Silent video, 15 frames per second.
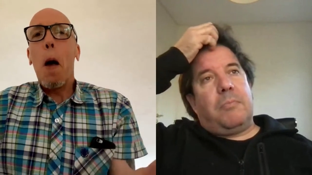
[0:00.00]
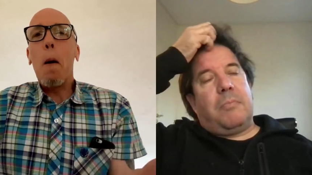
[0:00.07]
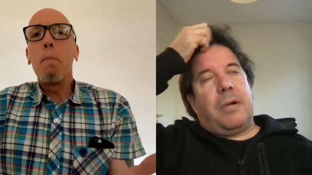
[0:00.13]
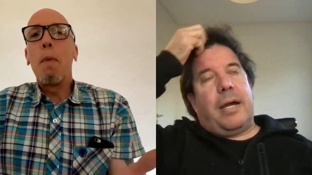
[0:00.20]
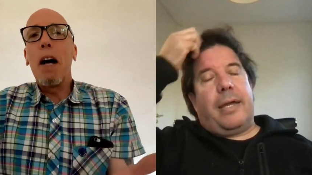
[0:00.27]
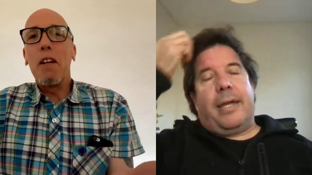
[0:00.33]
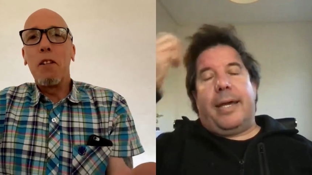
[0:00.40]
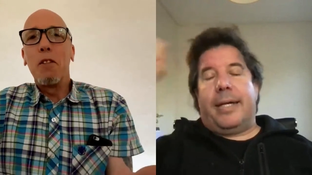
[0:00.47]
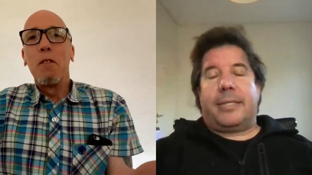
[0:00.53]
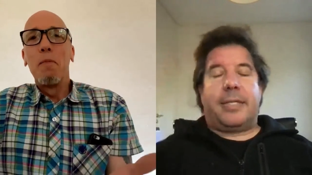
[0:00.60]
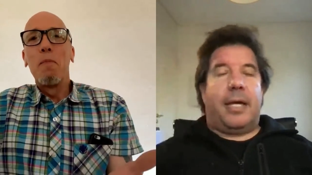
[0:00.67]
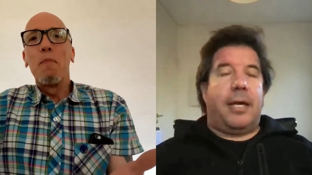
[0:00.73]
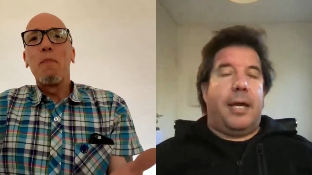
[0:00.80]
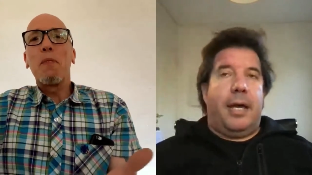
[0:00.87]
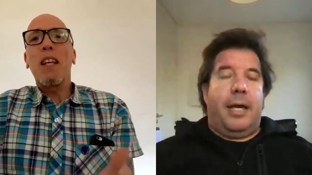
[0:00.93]
Speaker 1: money. yes,
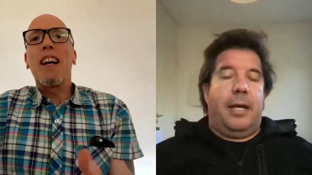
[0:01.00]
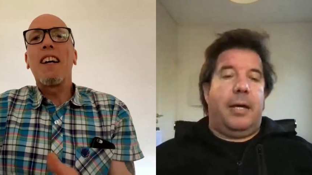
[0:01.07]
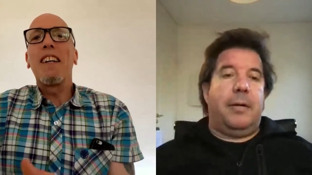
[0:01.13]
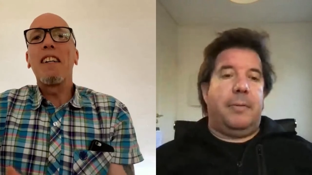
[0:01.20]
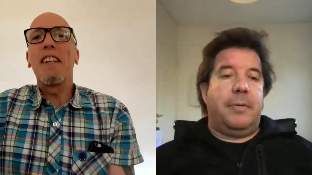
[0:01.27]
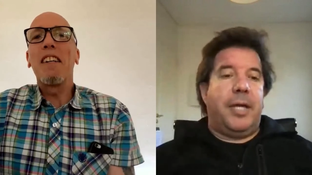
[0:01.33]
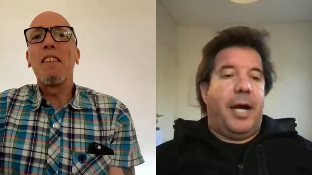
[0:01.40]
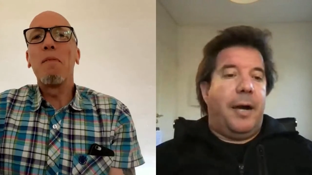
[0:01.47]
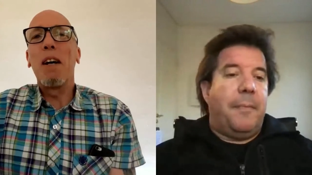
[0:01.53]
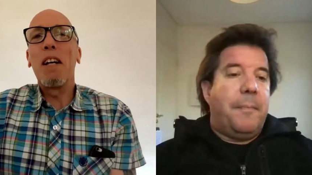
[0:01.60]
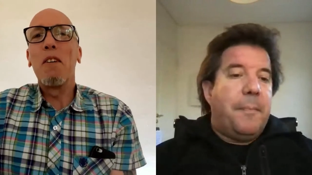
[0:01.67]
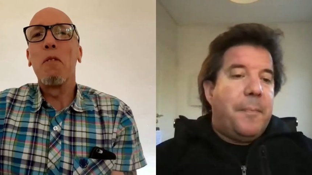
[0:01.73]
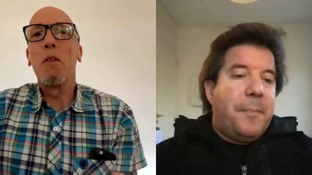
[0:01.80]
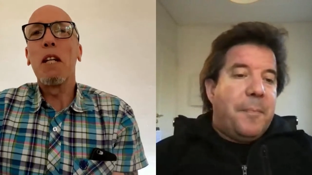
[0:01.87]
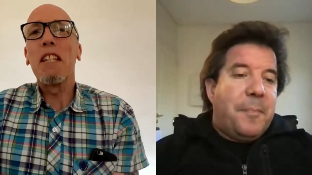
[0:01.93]

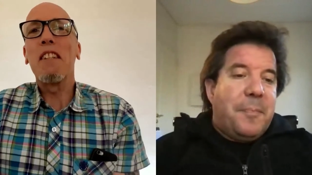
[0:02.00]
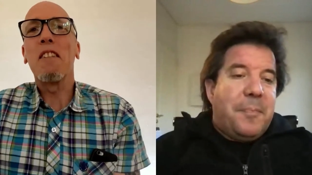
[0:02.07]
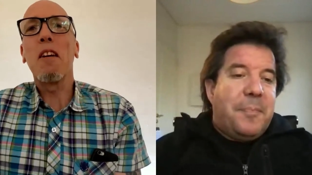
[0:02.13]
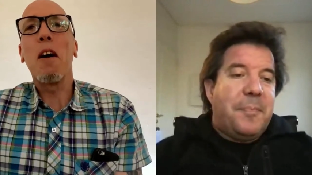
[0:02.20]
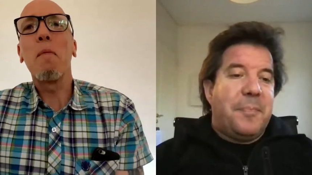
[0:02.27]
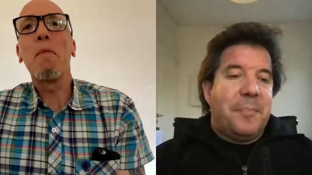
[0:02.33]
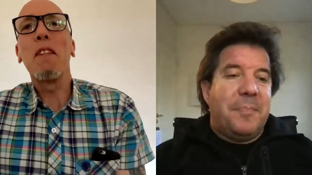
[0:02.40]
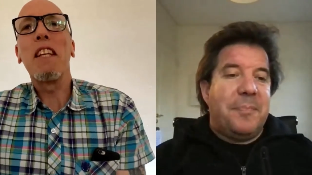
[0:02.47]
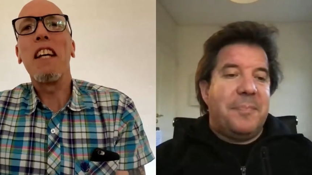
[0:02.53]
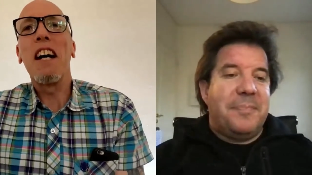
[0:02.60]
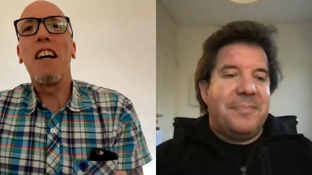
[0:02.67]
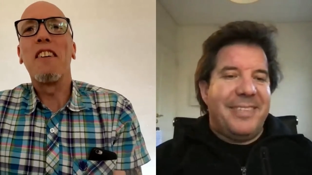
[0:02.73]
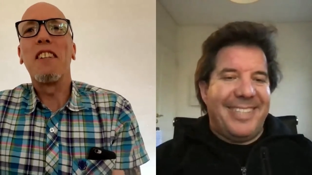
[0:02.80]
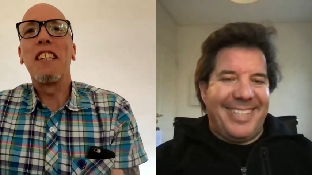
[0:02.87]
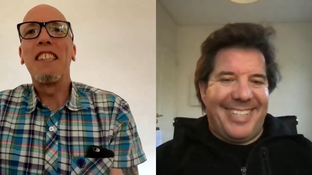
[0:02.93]
yeah. we're at the top of the
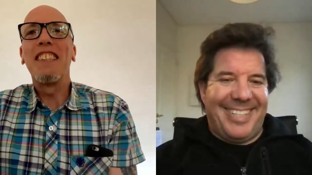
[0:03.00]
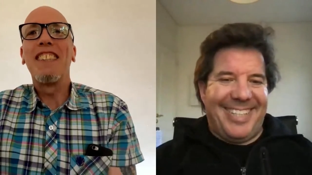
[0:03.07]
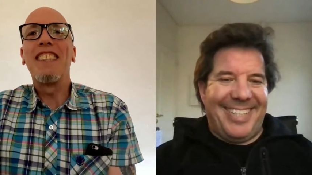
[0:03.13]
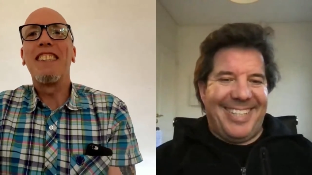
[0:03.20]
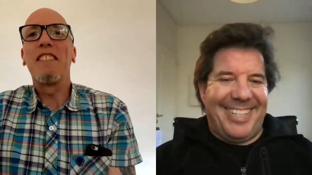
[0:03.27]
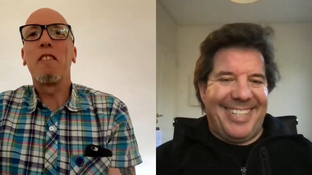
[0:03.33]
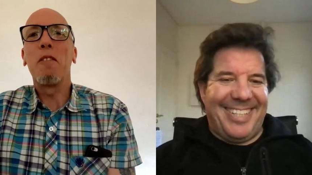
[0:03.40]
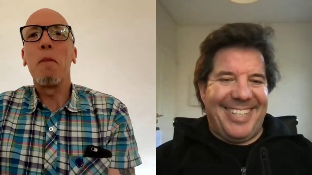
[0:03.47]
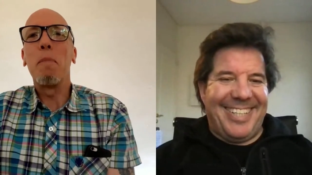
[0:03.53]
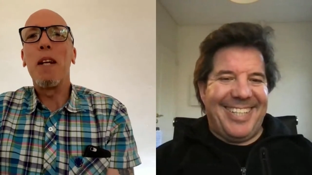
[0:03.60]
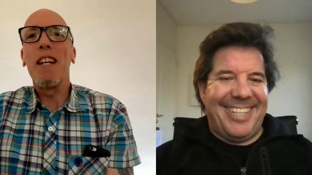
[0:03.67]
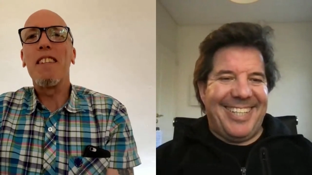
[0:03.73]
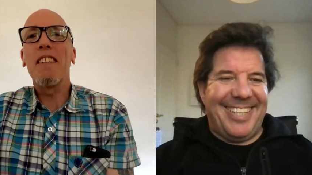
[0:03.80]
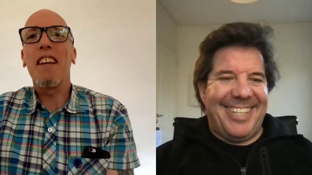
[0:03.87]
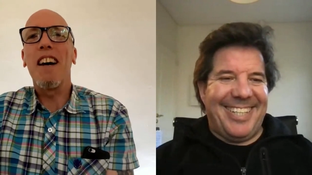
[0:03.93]
hour. In three
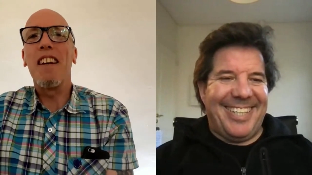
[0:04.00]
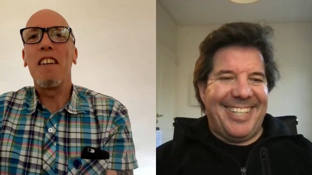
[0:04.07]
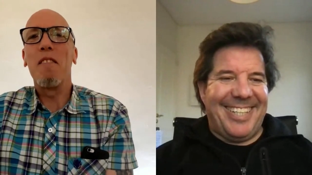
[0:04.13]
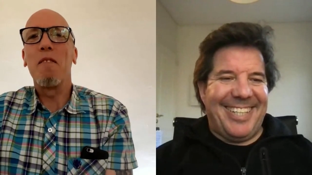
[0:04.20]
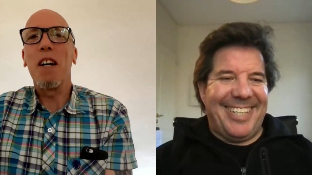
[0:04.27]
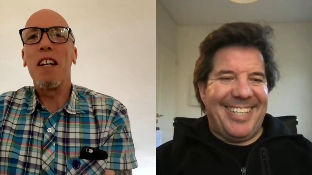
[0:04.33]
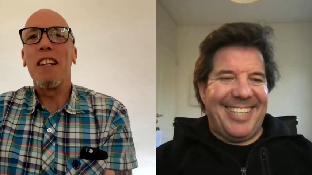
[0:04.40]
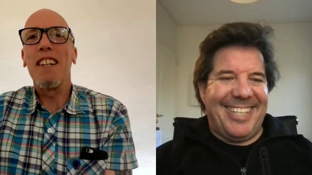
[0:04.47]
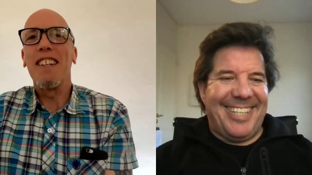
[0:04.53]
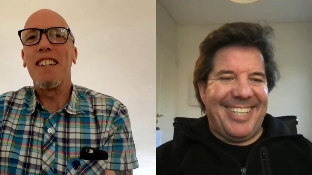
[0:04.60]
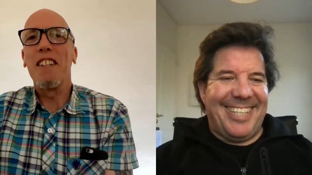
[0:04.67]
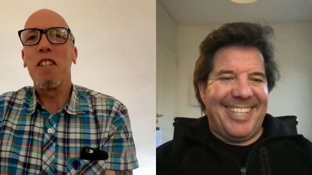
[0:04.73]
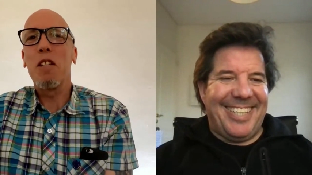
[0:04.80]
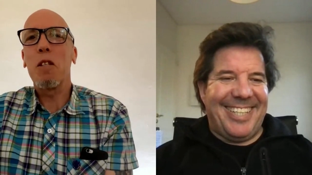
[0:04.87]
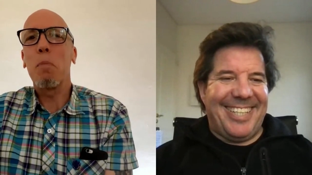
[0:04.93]
minutes, got to invite a
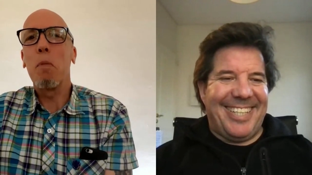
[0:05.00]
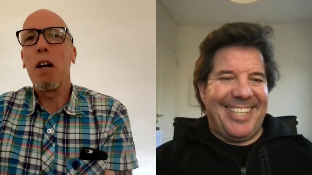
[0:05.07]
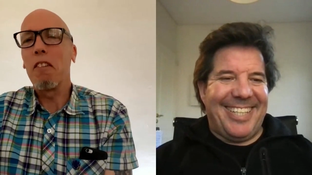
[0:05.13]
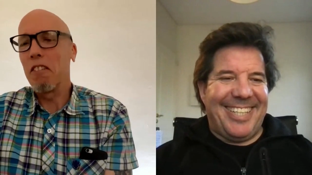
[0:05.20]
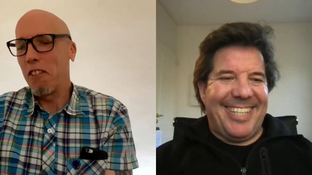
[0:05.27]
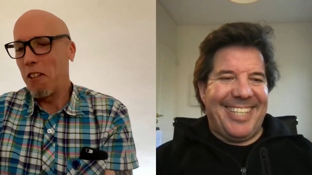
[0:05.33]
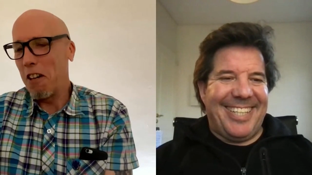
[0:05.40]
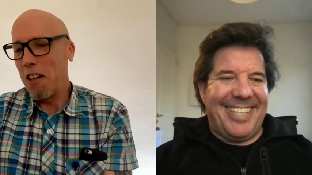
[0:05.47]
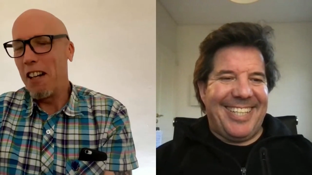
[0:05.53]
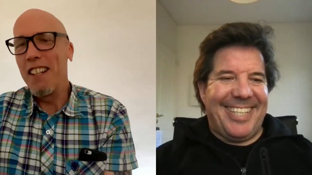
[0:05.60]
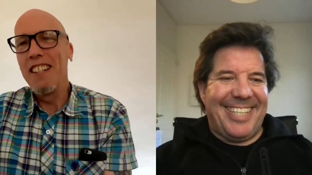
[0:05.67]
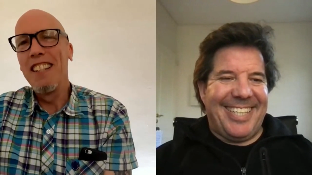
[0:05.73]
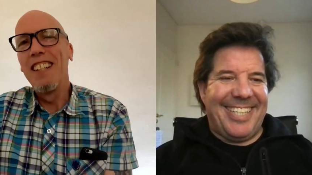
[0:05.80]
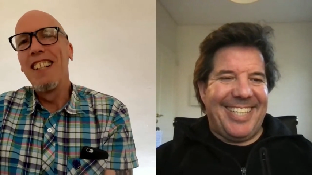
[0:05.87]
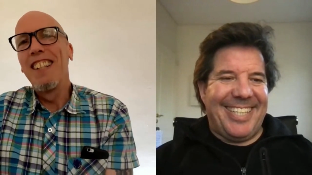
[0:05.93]
uh, Smuggler
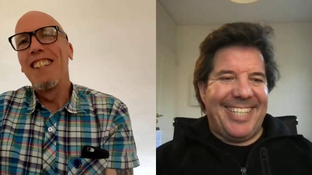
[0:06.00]
on.